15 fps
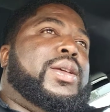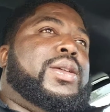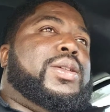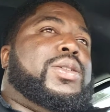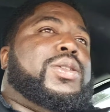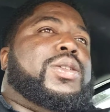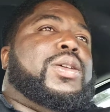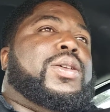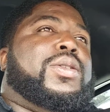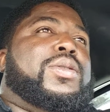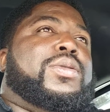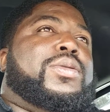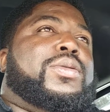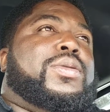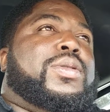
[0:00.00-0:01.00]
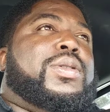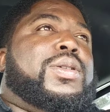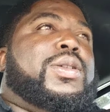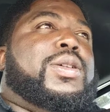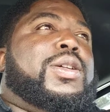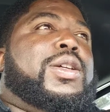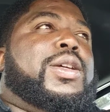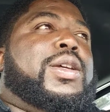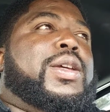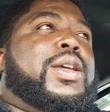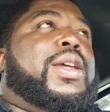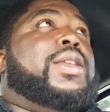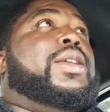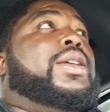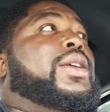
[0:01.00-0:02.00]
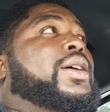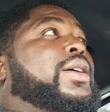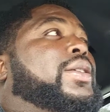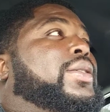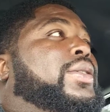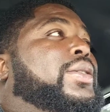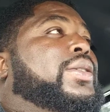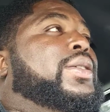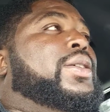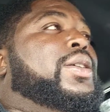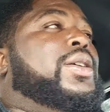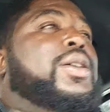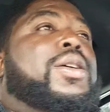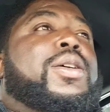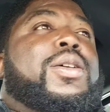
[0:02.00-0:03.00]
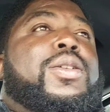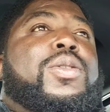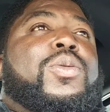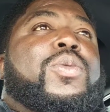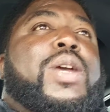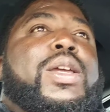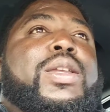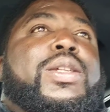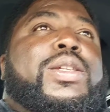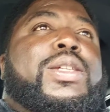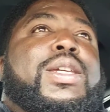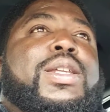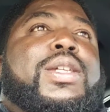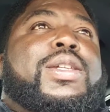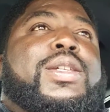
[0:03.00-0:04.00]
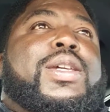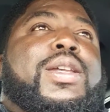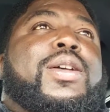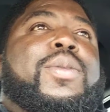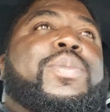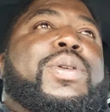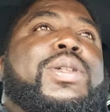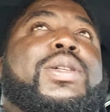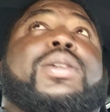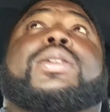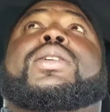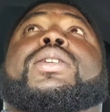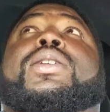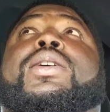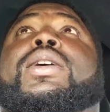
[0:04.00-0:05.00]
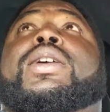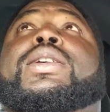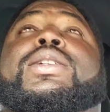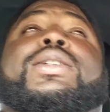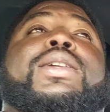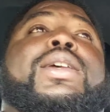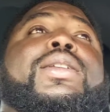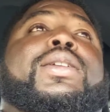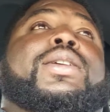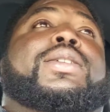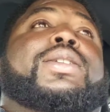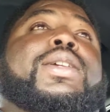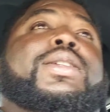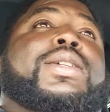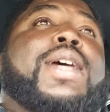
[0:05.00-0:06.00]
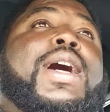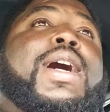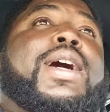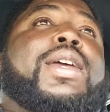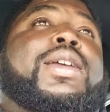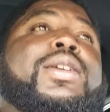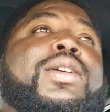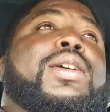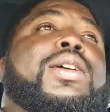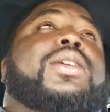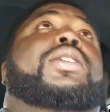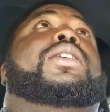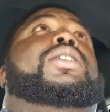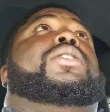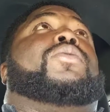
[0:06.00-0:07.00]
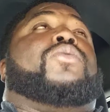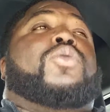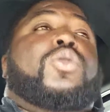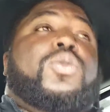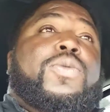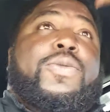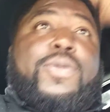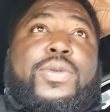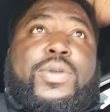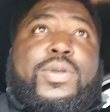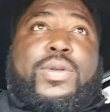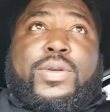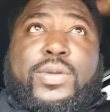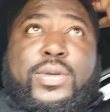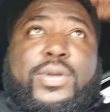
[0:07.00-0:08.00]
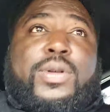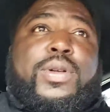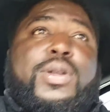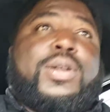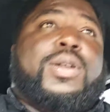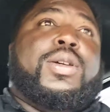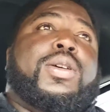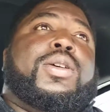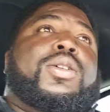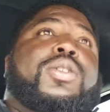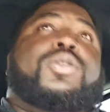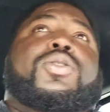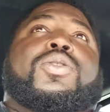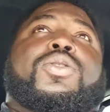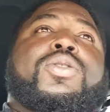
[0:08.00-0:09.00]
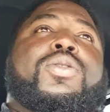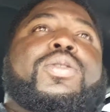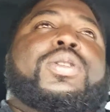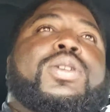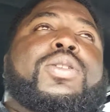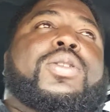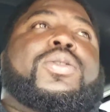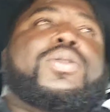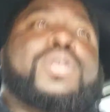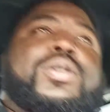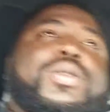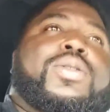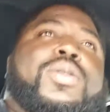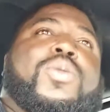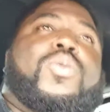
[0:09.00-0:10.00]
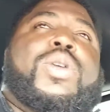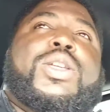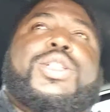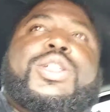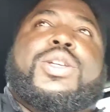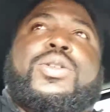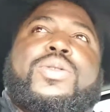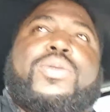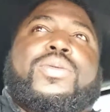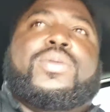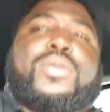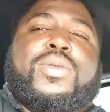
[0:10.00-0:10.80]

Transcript: So, and then the way the seat is set up is it sits high in the roof, so the windshield